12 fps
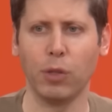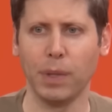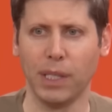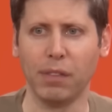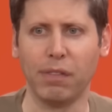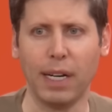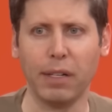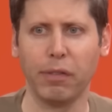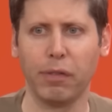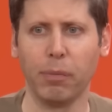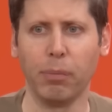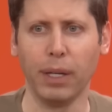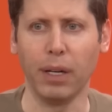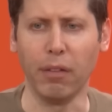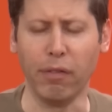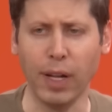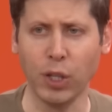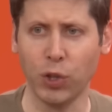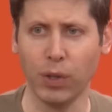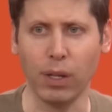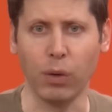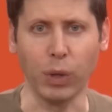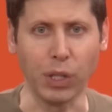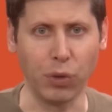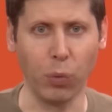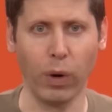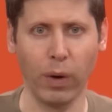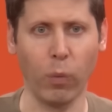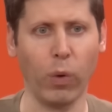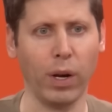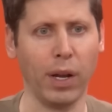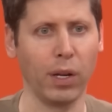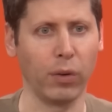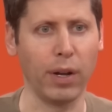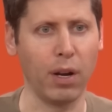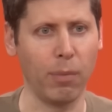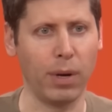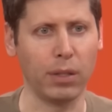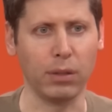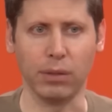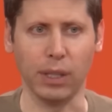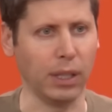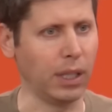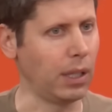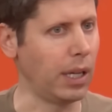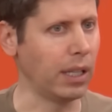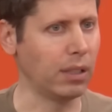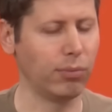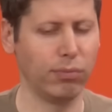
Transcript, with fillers: GPT-5, but eventually we do want one integrated model that can like